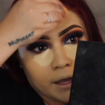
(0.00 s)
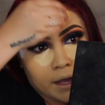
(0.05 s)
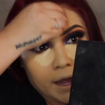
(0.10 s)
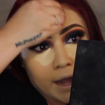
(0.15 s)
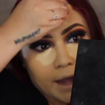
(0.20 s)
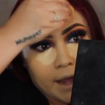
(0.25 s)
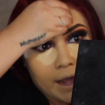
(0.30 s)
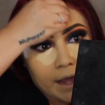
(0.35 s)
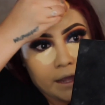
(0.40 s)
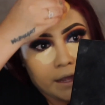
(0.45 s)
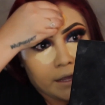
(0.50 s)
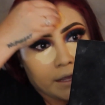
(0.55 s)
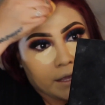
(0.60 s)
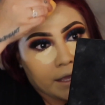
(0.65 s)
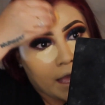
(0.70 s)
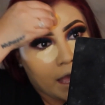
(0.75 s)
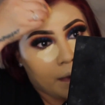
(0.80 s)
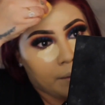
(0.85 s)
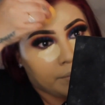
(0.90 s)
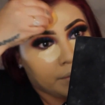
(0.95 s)
I
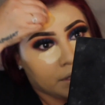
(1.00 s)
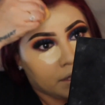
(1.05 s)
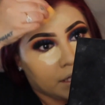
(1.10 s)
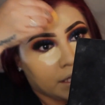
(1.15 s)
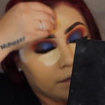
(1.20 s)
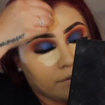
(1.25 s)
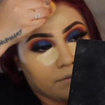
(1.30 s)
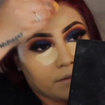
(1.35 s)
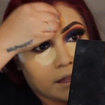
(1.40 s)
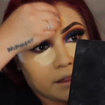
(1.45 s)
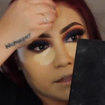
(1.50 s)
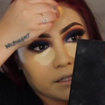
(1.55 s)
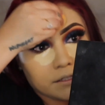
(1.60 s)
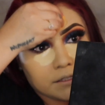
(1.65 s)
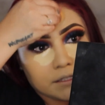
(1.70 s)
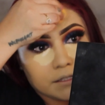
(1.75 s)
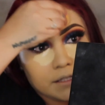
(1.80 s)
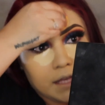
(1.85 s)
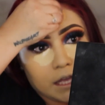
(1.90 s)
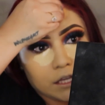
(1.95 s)
can't believe that
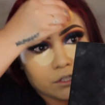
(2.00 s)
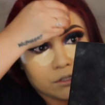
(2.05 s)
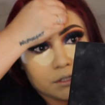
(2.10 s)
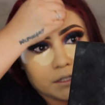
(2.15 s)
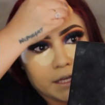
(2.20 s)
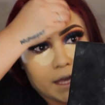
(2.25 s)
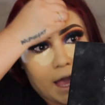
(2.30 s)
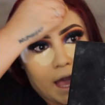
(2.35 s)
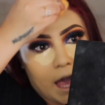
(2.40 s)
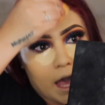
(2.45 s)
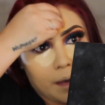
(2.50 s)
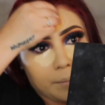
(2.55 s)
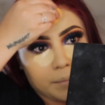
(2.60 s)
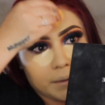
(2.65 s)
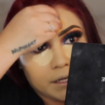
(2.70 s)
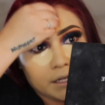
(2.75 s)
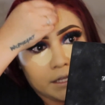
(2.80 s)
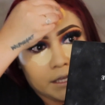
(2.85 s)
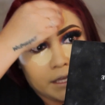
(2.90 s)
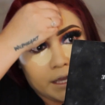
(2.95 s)
this is actually
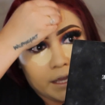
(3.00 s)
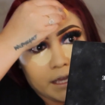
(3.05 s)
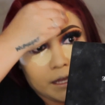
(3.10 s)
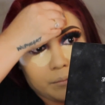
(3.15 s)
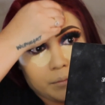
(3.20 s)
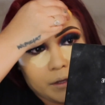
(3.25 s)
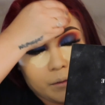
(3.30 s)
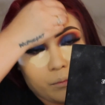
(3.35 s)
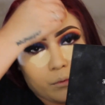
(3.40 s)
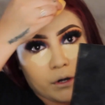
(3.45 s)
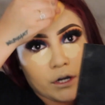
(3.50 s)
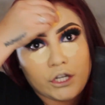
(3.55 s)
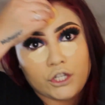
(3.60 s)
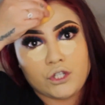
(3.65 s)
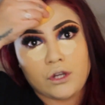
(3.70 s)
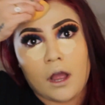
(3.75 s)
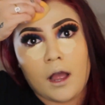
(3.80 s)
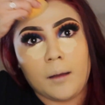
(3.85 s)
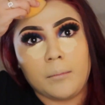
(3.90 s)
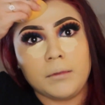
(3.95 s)
happening and people are
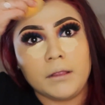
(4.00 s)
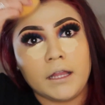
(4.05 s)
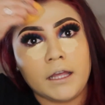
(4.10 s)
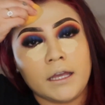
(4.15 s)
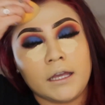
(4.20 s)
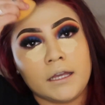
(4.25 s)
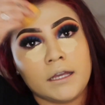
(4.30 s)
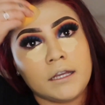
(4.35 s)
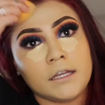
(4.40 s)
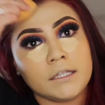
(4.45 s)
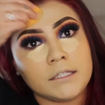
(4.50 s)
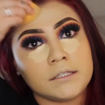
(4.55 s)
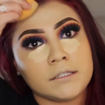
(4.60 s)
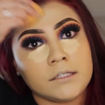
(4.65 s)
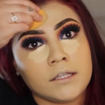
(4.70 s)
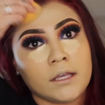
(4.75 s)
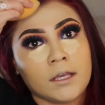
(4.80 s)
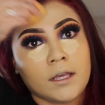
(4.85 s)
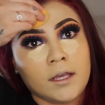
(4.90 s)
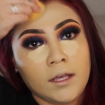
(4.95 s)
jobless.
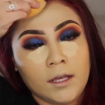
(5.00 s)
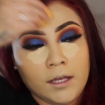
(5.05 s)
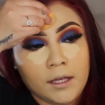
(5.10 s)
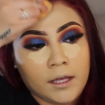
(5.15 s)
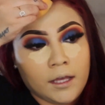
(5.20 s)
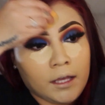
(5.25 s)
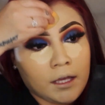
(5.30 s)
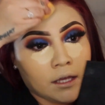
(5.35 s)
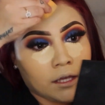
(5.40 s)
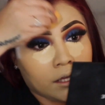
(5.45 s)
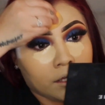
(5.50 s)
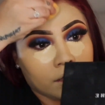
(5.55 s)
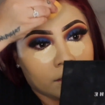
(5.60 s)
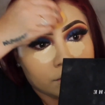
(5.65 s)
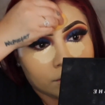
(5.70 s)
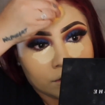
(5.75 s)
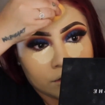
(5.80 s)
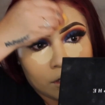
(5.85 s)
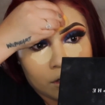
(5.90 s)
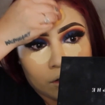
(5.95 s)

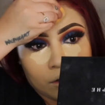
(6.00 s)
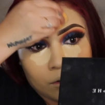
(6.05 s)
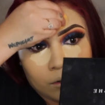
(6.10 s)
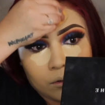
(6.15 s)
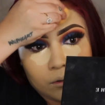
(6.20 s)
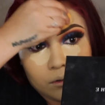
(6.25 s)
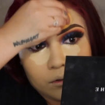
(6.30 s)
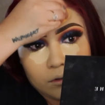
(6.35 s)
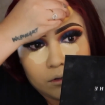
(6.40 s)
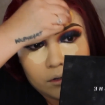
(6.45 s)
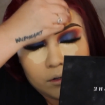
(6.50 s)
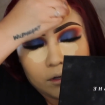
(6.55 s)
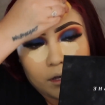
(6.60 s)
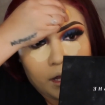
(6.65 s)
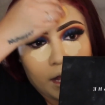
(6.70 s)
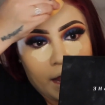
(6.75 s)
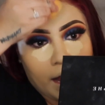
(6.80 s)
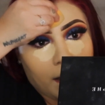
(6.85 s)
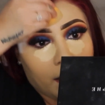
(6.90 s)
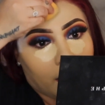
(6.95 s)
So
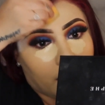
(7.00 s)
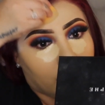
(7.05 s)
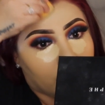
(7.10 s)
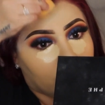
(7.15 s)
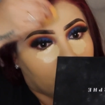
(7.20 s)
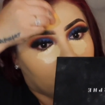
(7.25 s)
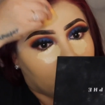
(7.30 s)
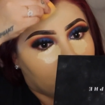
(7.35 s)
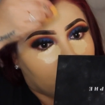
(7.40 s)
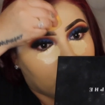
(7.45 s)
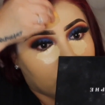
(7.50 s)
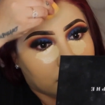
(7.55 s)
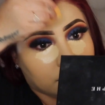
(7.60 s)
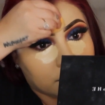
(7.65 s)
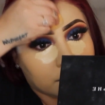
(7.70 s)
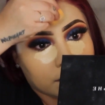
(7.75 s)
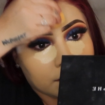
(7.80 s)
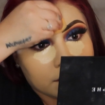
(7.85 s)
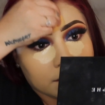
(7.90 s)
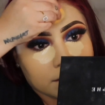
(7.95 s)

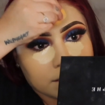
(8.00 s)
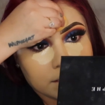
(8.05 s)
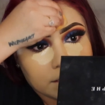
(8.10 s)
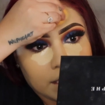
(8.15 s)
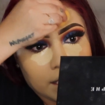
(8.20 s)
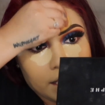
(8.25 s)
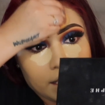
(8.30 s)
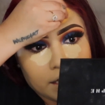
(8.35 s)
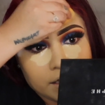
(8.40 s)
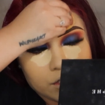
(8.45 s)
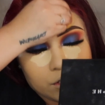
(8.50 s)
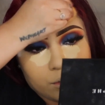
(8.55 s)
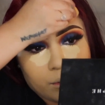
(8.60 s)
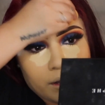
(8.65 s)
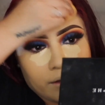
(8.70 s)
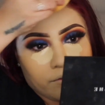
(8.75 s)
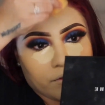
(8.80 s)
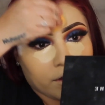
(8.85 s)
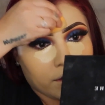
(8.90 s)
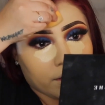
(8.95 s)
it's insane to
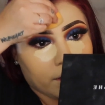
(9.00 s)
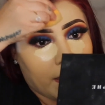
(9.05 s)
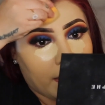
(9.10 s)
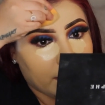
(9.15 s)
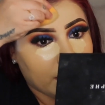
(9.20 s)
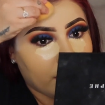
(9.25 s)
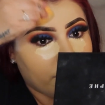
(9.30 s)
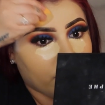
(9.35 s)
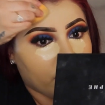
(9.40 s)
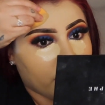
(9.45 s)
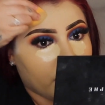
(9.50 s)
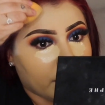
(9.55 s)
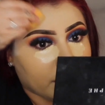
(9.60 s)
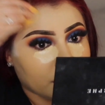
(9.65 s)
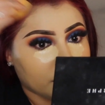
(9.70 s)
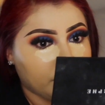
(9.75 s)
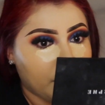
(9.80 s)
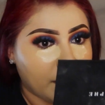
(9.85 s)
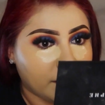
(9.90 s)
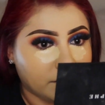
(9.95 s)
I never
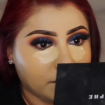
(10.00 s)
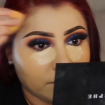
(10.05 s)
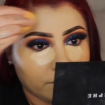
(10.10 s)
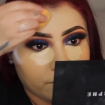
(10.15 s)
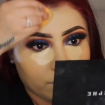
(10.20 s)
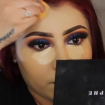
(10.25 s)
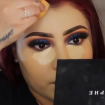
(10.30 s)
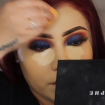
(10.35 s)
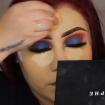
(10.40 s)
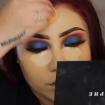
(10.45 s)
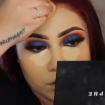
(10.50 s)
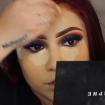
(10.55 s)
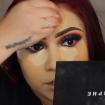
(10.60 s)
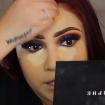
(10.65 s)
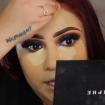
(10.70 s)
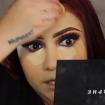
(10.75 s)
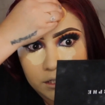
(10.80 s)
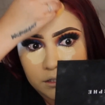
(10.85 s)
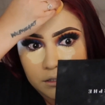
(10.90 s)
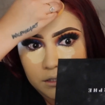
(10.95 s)
expected for us to
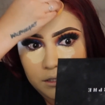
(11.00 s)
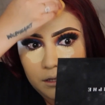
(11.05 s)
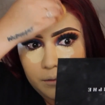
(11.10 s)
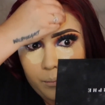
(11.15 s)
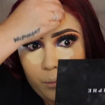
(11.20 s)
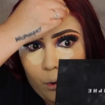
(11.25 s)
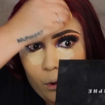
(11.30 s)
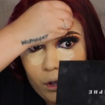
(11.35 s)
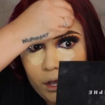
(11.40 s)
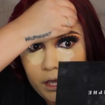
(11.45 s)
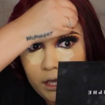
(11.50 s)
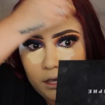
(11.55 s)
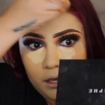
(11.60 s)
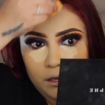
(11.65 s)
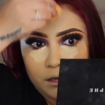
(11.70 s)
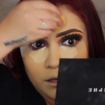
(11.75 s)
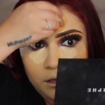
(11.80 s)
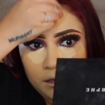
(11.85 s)
get to a point